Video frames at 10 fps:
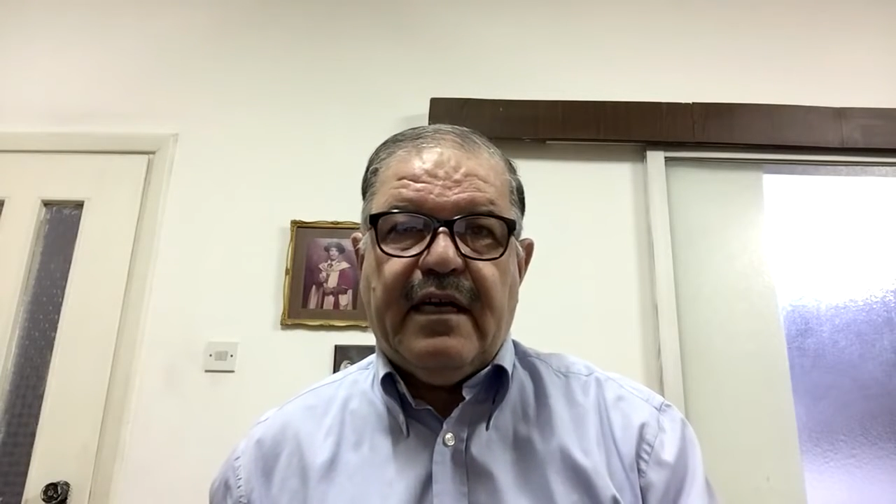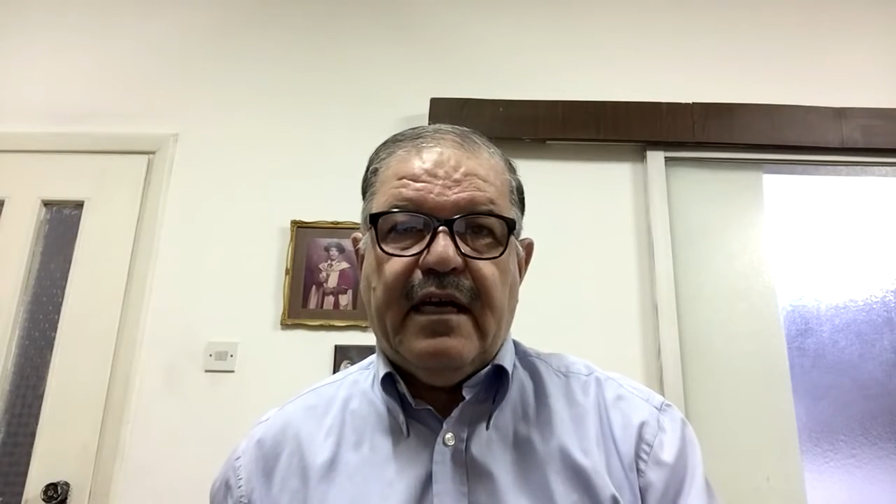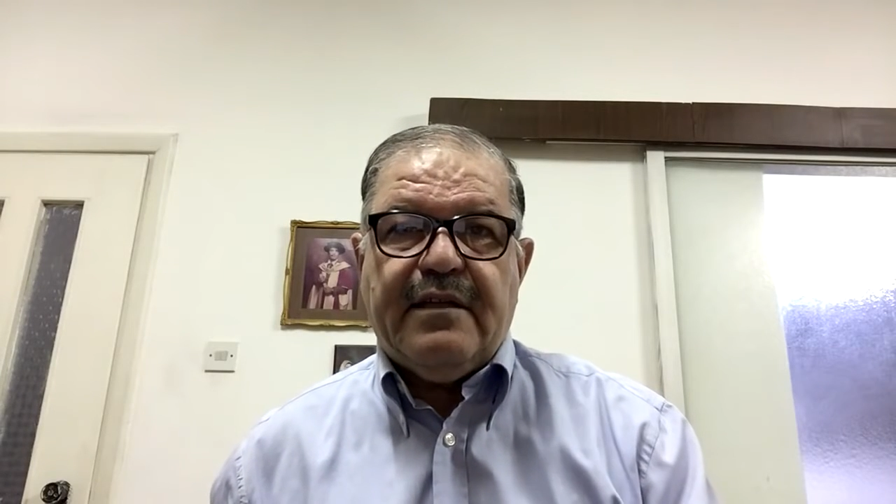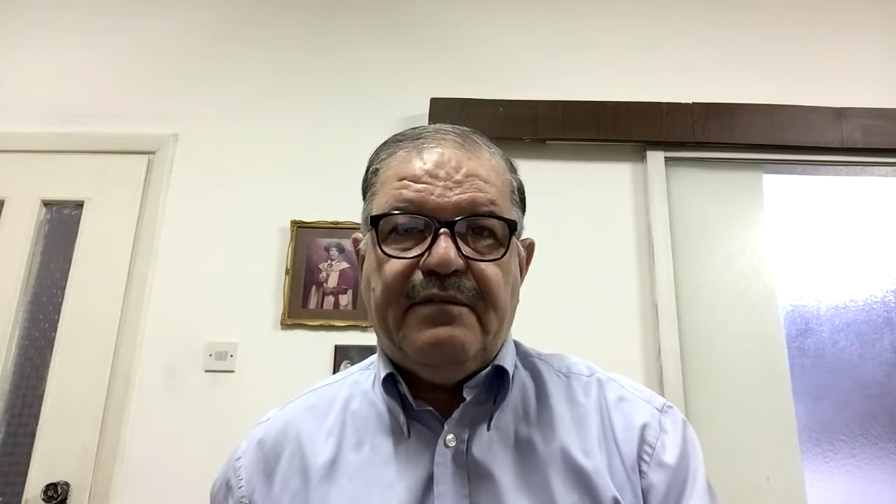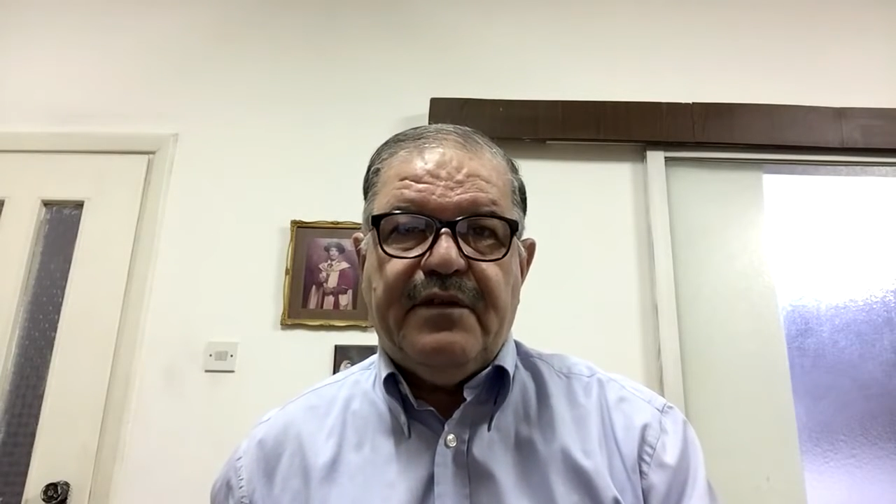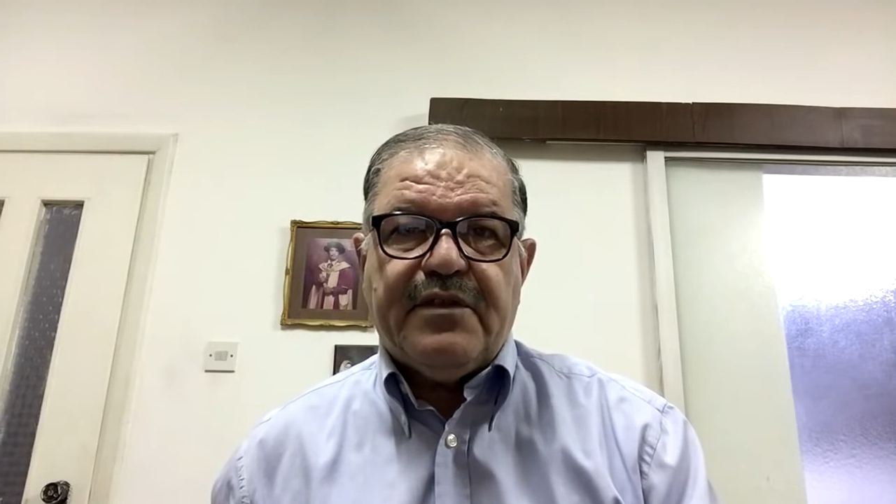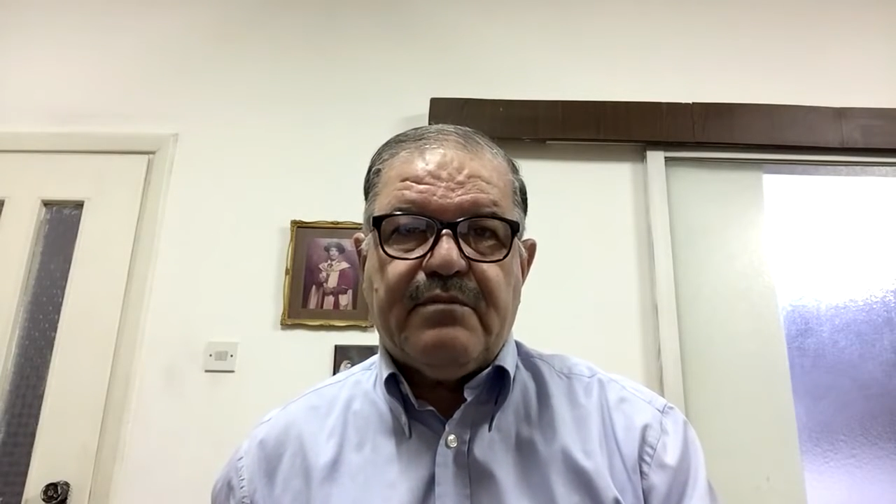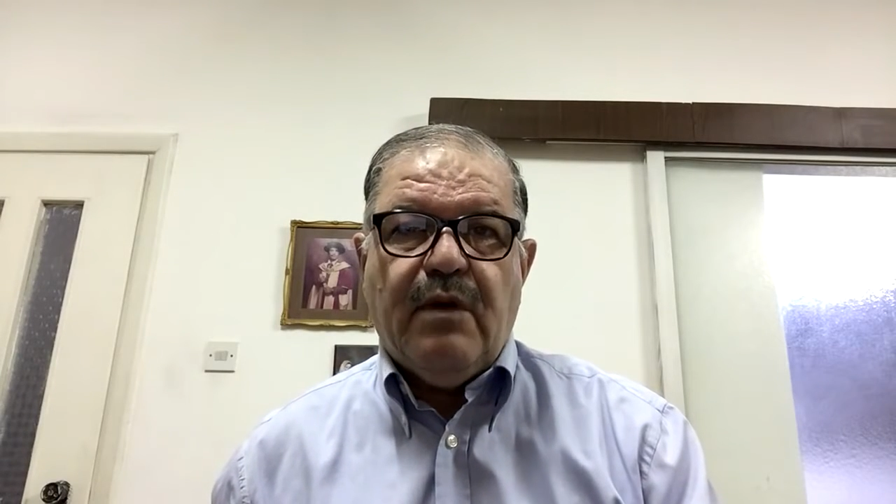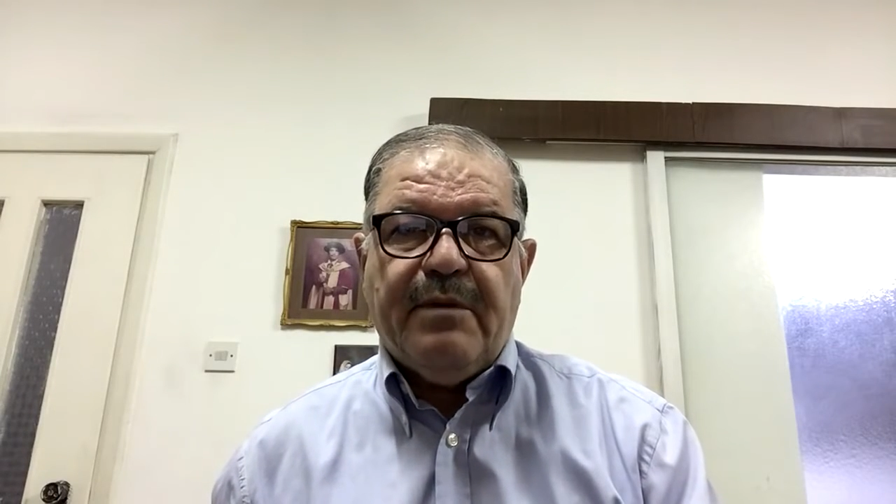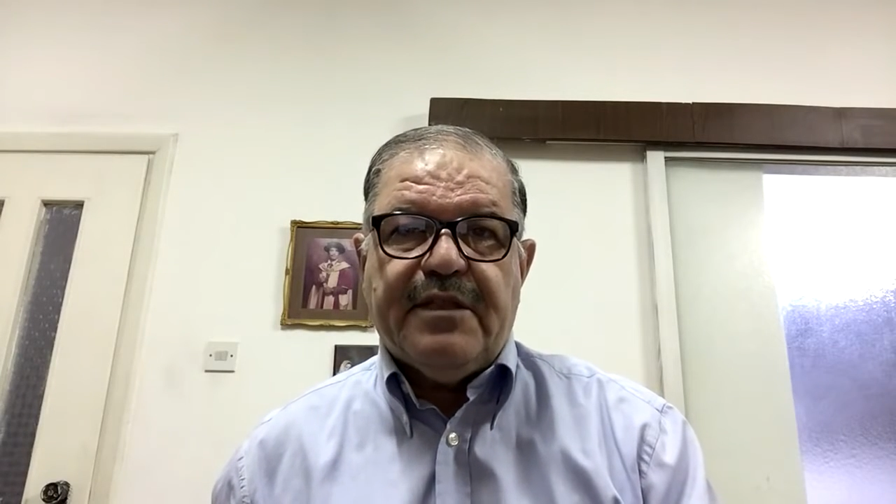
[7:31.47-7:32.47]
at the
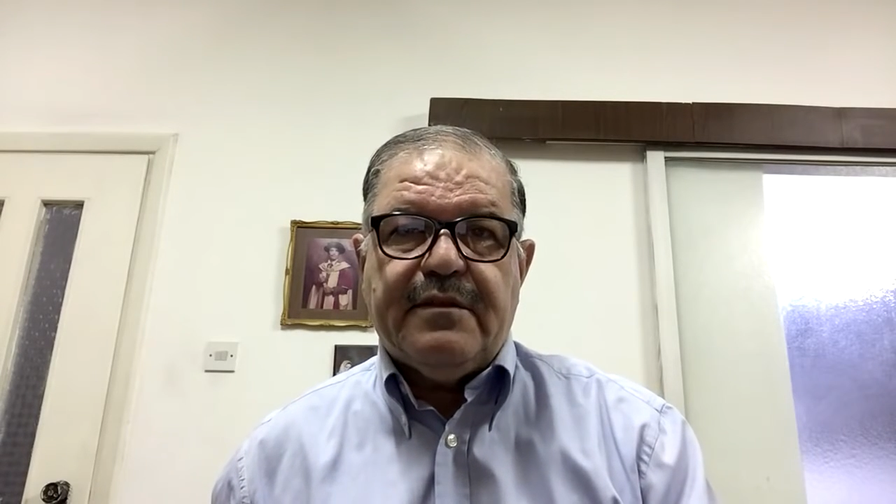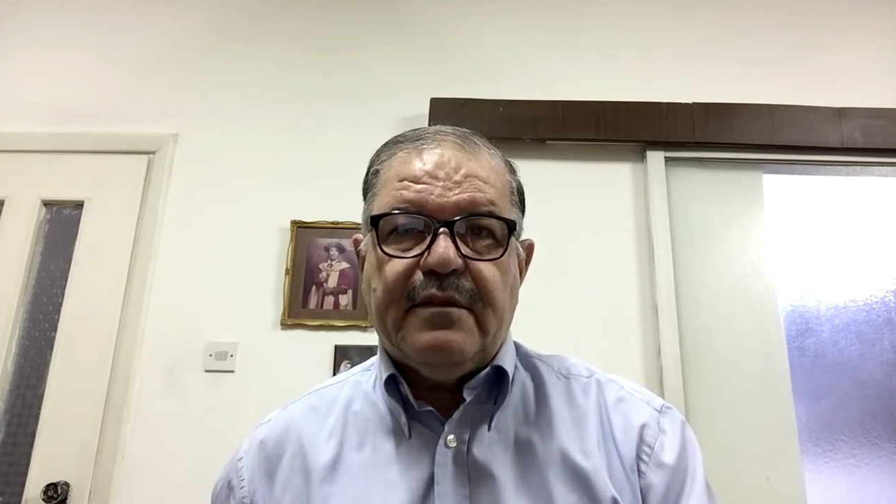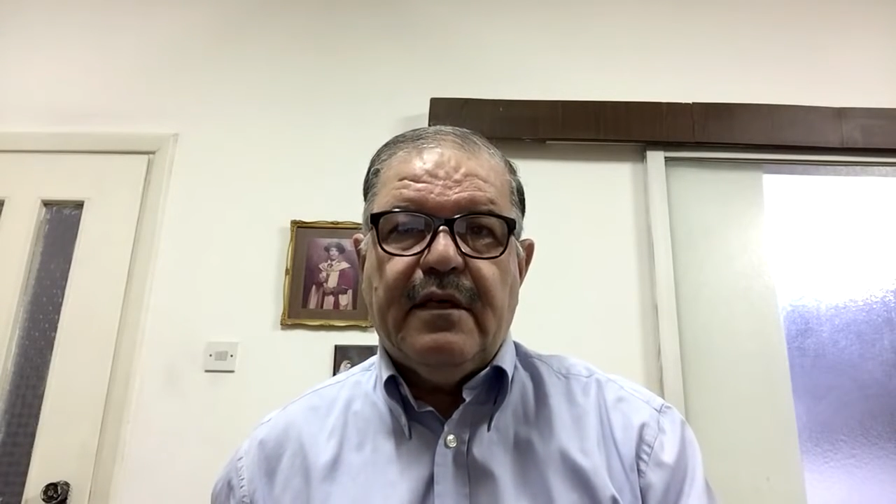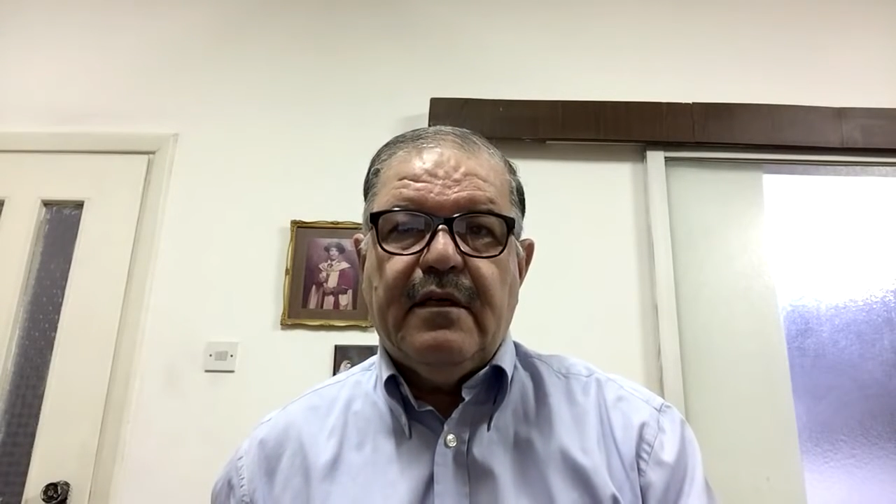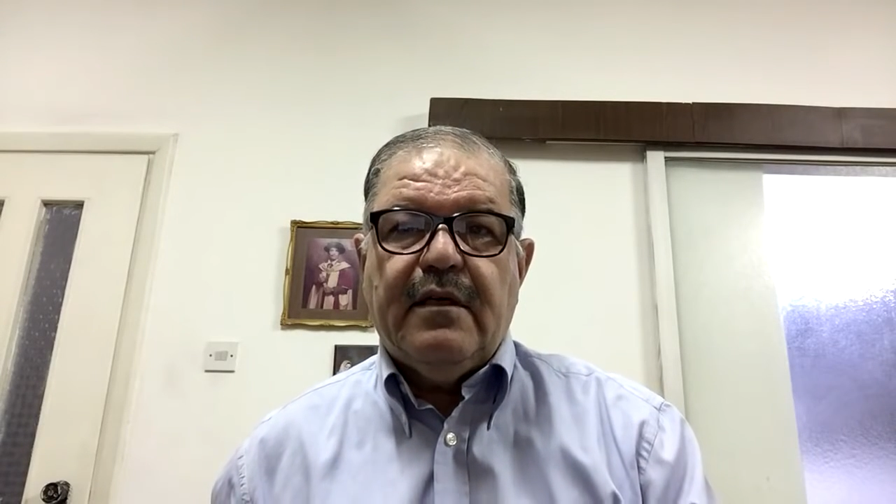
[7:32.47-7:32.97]
first moment,